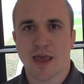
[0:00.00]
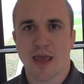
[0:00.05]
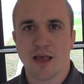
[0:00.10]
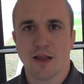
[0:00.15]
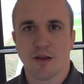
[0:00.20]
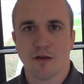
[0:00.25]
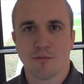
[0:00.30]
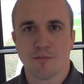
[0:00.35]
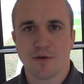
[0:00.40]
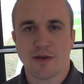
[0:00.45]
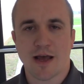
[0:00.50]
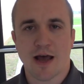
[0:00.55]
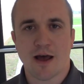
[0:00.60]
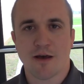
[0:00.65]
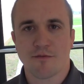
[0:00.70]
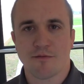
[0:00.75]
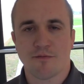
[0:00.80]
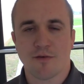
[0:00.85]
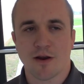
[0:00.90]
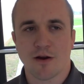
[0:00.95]

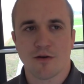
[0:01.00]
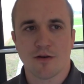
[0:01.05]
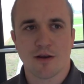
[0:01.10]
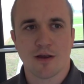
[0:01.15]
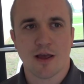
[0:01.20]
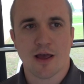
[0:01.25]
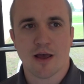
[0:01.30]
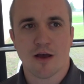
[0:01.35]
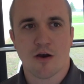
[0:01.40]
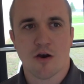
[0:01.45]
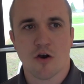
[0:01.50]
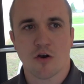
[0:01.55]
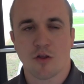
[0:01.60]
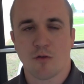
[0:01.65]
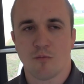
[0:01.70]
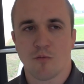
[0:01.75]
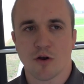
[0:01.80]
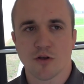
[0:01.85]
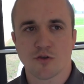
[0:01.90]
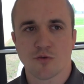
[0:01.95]
caleb.ferry at
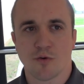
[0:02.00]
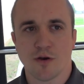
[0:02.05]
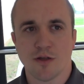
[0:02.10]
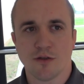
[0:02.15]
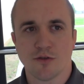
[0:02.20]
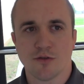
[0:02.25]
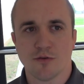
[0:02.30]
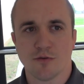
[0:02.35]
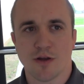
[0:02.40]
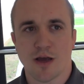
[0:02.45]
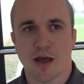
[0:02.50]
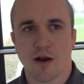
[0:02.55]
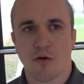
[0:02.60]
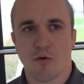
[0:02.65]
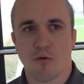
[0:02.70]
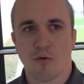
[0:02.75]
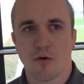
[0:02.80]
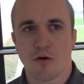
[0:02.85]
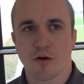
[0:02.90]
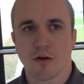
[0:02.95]

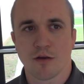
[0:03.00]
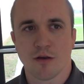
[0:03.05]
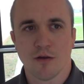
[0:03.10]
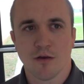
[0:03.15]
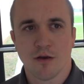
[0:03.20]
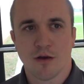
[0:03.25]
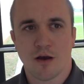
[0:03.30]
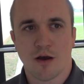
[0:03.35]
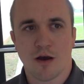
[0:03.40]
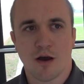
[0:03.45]
harlem122.org.